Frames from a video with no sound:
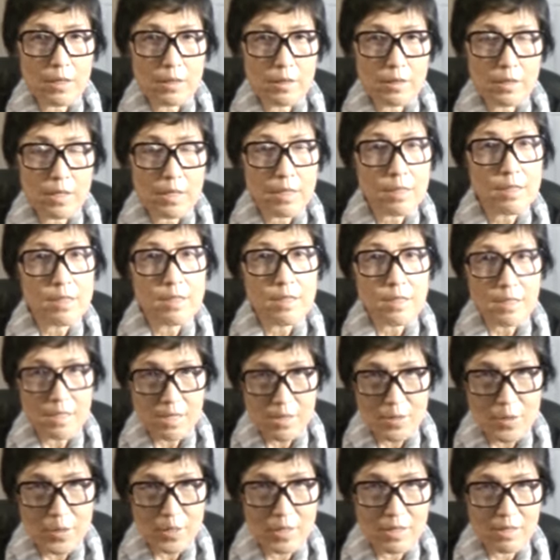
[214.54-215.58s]
taken
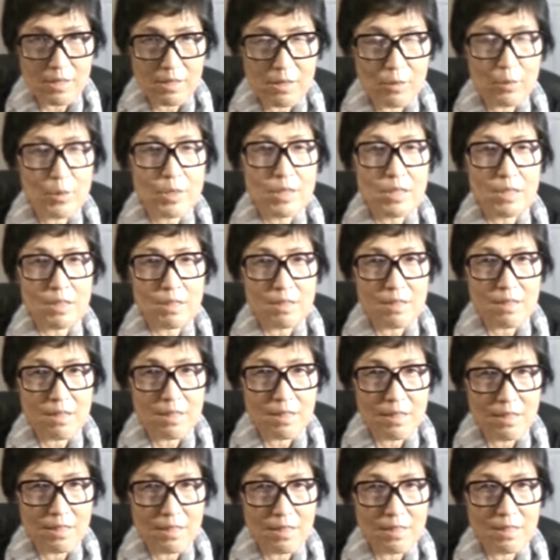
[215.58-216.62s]
serious, was
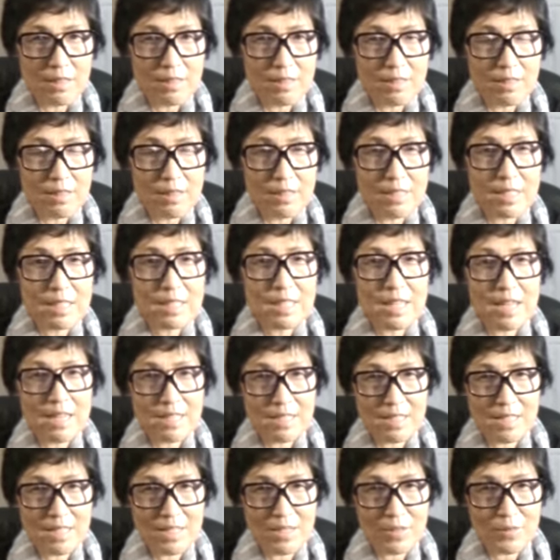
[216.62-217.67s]

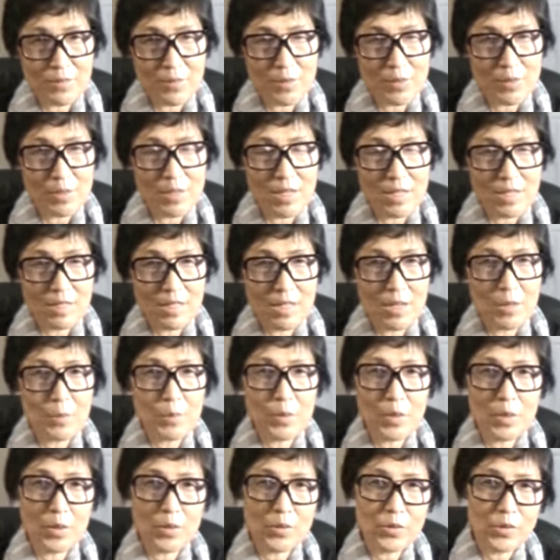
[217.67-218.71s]
neglected for a long time
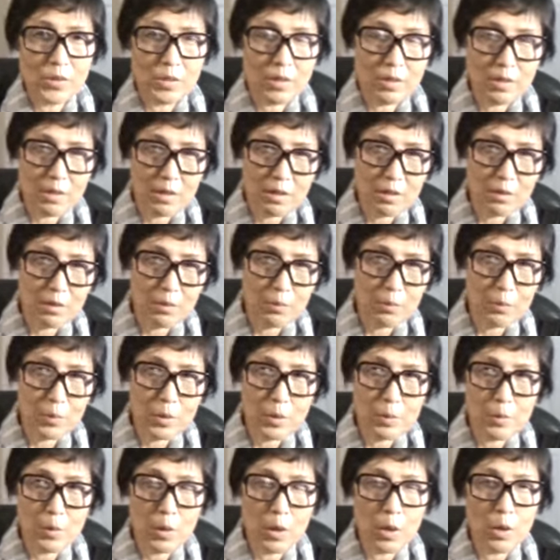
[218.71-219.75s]
because
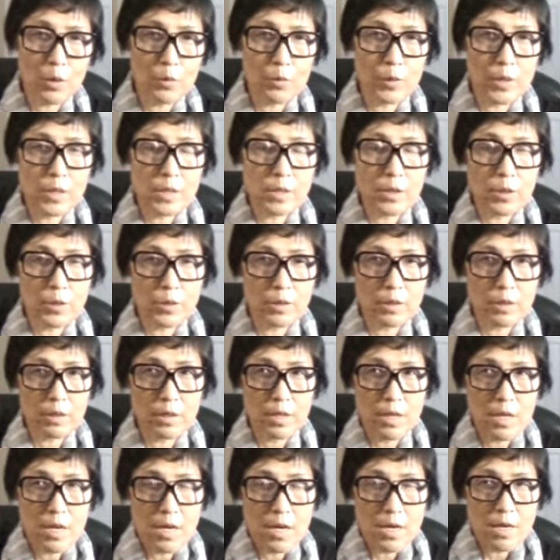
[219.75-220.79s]
people always, or
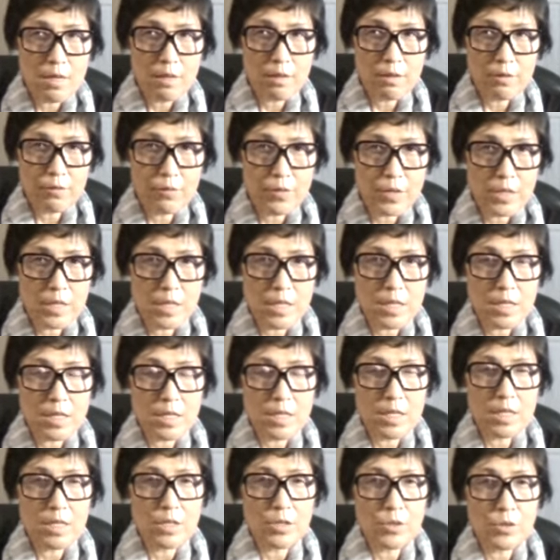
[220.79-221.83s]
the
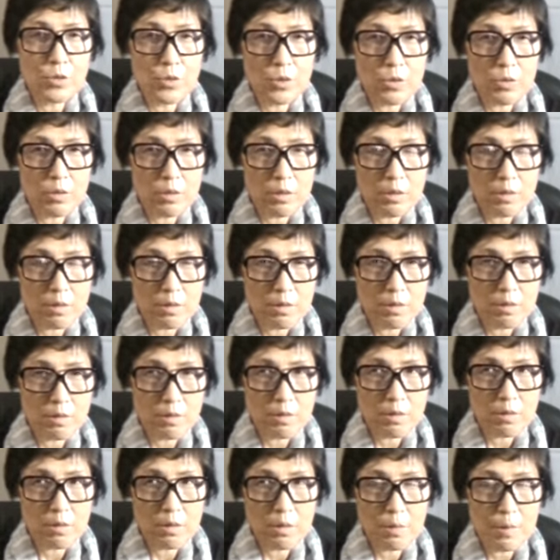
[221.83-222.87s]
physicians or
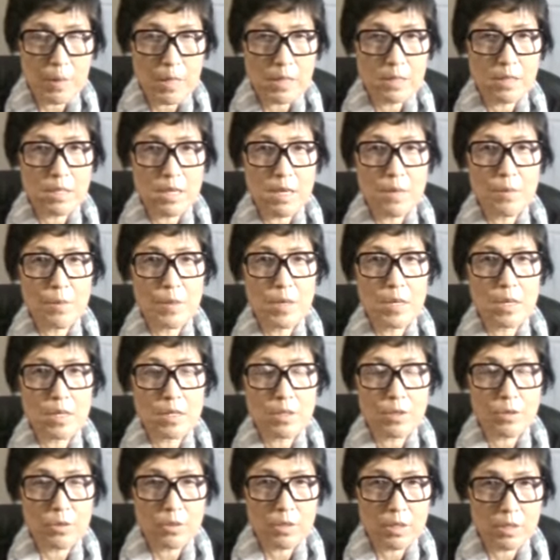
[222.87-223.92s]
the
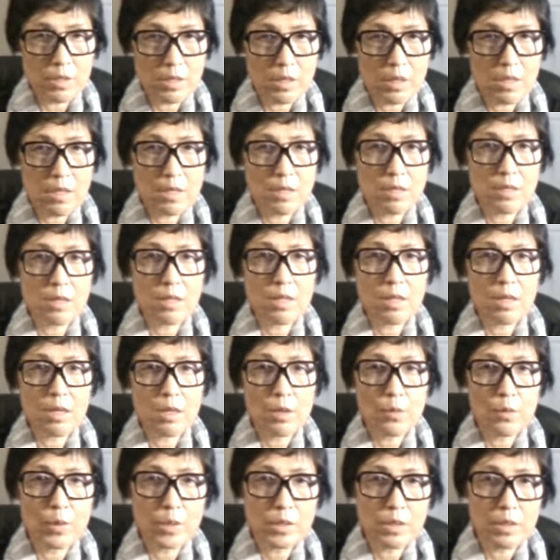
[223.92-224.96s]
pandemic or the CDC, they
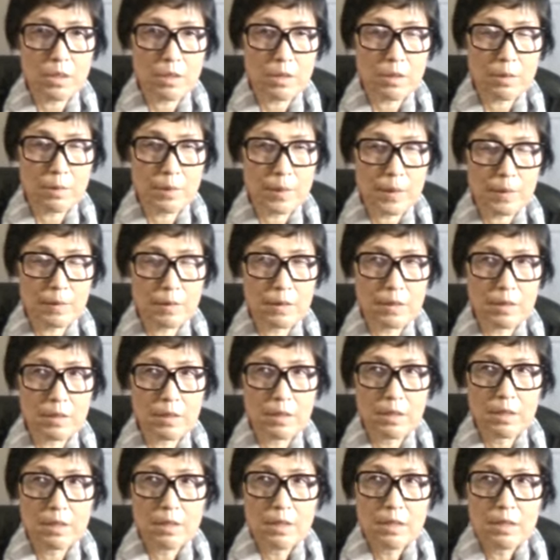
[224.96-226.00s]
always talk about
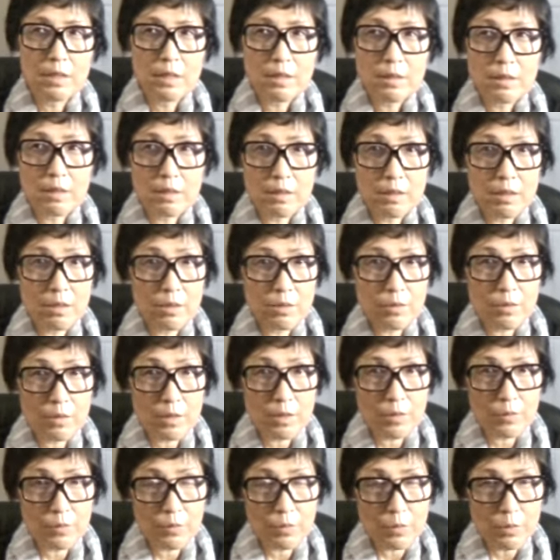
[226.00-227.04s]

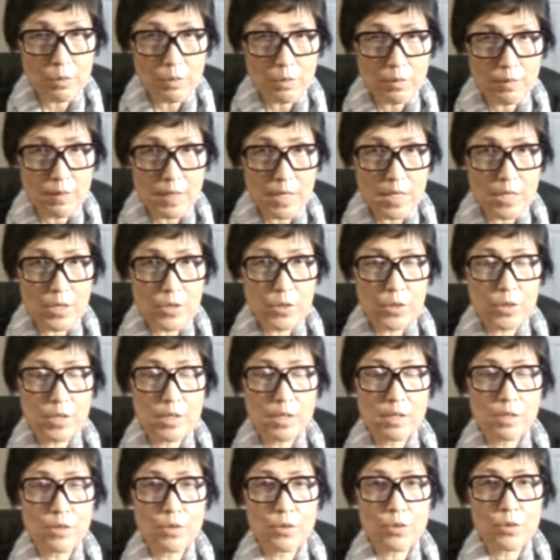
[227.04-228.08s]
the flu
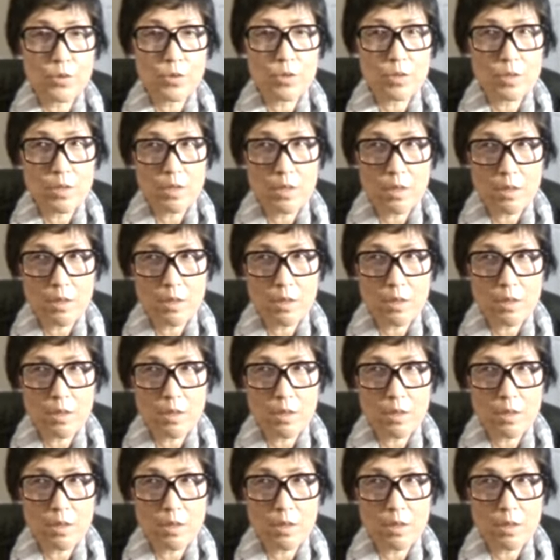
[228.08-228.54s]
virus or